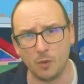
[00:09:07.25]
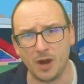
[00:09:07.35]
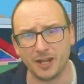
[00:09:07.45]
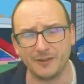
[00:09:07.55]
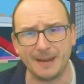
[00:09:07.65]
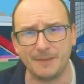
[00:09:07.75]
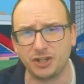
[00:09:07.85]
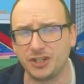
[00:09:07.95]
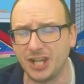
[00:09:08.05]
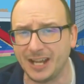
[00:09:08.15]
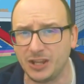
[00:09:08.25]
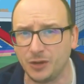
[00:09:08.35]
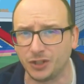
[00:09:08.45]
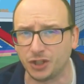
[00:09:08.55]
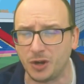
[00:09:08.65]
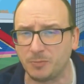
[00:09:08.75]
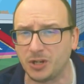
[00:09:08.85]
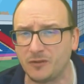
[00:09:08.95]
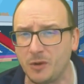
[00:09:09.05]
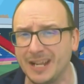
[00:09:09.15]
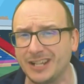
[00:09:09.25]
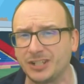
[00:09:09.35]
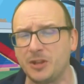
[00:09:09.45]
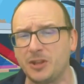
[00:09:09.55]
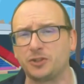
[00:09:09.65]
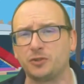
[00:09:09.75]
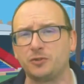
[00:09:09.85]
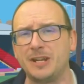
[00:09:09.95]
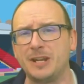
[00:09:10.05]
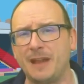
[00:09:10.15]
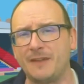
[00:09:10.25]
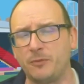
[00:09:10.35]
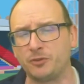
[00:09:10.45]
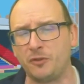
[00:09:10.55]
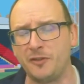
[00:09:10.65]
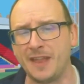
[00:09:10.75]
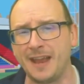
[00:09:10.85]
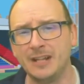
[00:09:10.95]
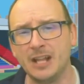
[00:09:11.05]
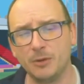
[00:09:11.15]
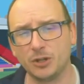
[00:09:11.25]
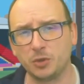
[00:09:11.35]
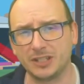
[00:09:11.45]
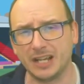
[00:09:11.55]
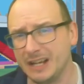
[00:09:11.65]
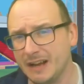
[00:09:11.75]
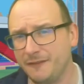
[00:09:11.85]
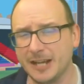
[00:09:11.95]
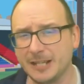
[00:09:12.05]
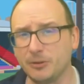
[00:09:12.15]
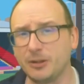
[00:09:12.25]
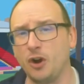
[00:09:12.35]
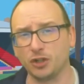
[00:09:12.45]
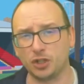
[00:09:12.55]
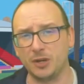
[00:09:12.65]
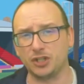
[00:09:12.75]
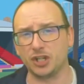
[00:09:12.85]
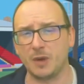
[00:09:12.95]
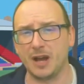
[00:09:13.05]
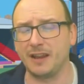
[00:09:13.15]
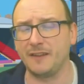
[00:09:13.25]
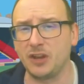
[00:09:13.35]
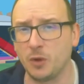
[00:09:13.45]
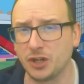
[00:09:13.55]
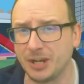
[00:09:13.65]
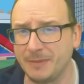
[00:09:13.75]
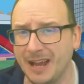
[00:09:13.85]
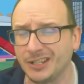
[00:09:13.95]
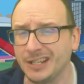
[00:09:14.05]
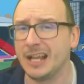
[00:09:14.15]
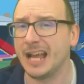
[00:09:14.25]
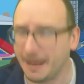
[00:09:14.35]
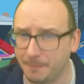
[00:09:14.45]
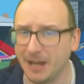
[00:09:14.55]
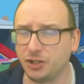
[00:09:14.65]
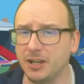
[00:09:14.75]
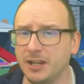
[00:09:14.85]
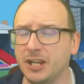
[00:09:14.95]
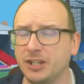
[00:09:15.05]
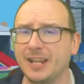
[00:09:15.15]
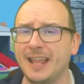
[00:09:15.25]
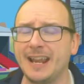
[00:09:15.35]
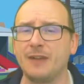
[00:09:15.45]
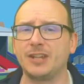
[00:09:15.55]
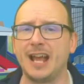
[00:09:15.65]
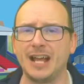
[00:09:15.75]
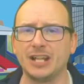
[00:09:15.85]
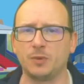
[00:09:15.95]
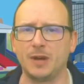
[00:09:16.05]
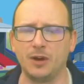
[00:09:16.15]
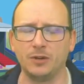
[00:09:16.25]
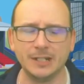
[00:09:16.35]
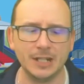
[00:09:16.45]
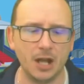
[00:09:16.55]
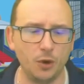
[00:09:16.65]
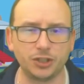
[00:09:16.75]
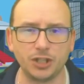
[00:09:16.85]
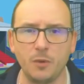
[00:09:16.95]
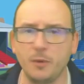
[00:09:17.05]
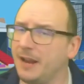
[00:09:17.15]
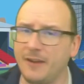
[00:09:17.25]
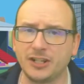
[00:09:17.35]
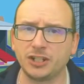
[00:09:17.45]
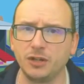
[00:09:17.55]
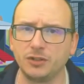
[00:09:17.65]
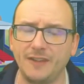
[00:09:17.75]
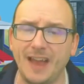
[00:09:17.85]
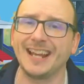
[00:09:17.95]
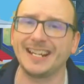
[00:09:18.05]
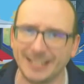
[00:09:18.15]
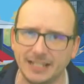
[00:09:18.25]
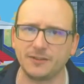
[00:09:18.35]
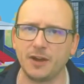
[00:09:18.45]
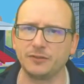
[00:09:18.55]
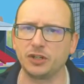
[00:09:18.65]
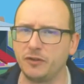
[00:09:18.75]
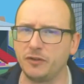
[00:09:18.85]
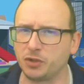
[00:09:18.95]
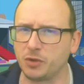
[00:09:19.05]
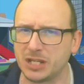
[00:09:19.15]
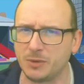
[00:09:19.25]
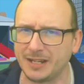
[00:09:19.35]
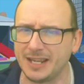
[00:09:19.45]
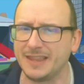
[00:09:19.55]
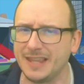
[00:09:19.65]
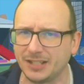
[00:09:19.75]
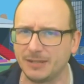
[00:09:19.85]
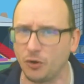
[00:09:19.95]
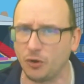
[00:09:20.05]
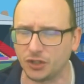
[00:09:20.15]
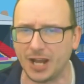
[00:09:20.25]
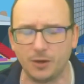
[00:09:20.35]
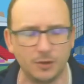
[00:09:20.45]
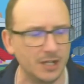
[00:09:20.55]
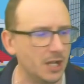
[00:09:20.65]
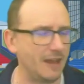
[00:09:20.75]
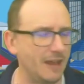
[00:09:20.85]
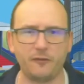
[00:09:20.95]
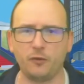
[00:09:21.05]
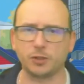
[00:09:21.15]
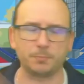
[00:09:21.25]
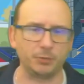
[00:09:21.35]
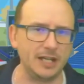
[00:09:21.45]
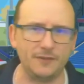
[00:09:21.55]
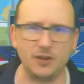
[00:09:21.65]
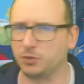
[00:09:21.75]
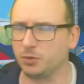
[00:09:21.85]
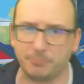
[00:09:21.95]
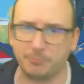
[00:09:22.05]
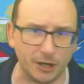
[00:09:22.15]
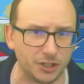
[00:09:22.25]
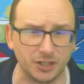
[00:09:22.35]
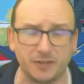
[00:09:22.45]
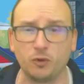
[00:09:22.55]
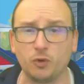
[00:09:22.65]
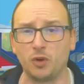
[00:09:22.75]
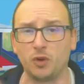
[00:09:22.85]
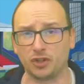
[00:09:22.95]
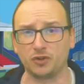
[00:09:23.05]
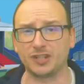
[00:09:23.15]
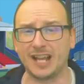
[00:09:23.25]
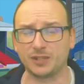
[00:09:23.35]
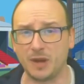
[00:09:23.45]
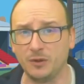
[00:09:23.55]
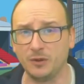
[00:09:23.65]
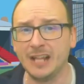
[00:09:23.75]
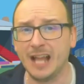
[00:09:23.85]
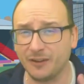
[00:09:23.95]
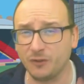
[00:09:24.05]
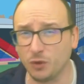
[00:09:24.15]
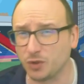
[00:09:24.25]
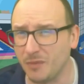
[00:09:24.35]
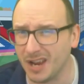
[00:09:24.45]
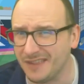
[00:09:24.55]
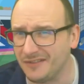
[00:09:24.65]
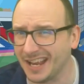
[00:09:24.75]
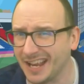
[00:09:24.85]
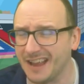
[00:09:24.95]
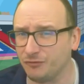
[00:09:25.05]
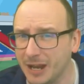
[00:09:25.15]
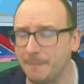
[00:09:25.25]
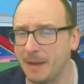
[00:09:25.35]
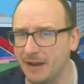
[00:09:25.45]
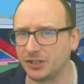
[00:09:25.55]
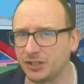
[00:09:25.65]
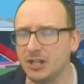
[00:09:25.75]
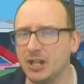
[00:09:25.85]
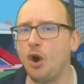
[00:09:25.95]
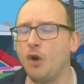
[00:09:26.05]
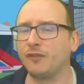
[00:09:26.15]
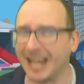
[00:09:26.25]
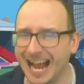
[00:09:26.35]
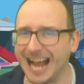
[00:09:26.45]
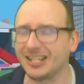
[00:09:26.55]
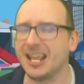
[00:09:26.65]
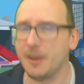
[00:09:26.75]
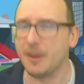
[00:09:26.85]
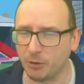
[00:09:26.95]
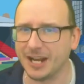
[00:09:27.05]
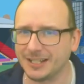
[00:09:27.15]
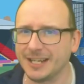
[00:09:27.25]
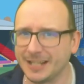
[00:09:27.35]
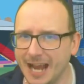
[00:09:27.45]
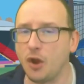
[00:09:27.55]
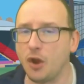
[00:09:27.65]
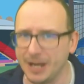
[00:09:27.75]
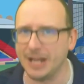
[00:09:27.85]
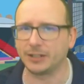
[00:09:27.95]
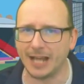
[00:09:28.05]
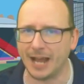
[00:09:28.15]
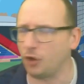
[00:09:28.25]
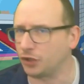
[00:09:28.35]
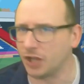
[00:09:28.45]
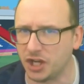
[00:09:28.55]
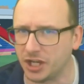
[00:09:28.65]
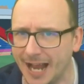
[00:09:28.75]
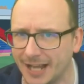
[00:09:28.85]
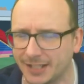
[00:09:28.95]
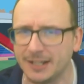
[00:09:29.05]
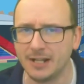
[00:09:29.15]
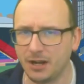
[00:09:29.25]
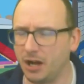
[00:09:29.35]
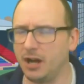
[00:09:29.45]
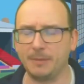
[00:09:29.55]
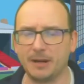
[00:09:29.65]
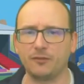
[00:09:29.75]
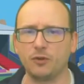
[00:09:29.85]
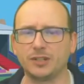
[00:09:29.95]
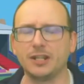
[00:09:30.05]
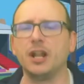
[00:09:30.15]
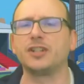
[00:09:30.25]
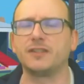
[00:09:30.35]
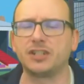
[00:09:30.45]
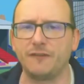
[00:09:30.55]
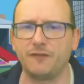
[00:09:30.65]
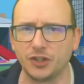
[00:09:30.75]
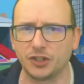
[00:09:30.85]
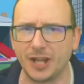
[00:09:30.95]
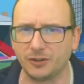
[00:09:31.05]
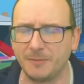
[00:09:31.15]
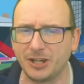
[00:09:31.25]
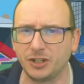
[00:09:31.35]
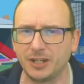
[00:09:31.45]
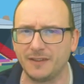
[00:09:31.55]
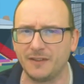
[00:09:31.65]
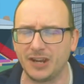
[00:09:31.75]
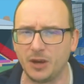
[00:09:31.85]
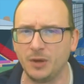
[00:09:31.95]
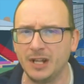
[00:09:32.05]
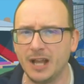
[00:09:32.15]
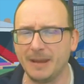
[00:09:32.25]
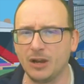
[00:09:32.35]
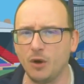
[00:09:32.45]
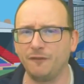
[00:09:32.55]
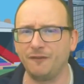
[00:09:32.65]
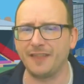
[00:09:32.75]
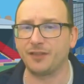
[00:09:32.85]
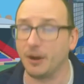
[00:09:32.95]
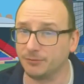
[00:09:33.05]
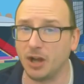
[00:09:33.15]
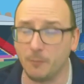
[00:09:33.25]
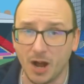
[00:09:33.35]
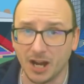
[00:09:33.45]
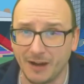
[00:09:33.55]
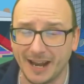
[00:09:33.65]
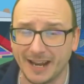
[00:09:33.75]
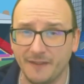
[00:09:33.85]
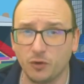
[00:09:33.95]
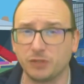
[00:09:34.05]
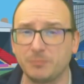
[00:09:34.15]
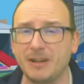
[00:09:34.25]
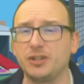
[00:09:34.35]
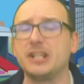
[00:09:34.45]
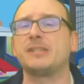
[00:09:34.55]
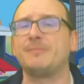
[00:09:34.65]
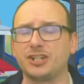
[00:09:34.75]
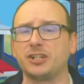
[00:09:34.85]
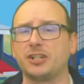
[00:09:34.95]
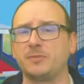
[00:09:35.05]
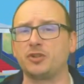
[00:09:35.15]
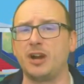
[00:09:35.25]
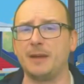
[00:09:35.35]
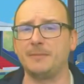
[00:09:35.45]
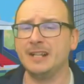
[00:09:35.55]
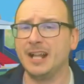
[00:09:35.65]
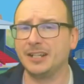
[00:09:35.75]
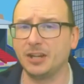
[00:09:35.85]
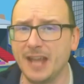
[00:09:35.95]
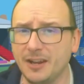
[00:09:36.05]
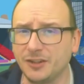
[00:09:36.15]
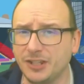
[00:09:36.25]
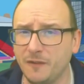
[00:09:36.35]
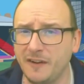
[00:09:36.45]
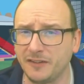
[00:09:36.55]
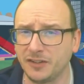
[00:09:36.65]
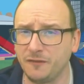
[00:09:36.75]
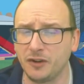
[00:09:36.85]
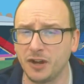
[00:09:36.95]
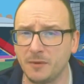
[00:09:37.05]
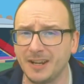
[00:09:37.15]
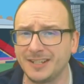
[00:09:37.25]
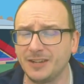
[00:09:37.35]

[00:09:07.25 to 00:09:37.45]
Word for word: And while you're at it, make sure you check out the old description. I've got links to my other social media platforms are on there. I'm on Twitter, Facebook, on Twitch as well. And if you want to check me out at Patreon, you can check that out as well. Also, exclusive and extensive coverage of Euro 2020 this summer on the channel. We'll have, of course, previews. We'll have predictions, of course, watch-alongs as well. And, of course, we might even get a reappearance of Cass, the predicting cat, the real cat, not DigiCass. But, of course, lots of stuff on the channel. So make sure you give the video a big old fat thumbs up while you're at it, and of course make sure you smash the subscribe. Until then, I'll see you all very soon for another one.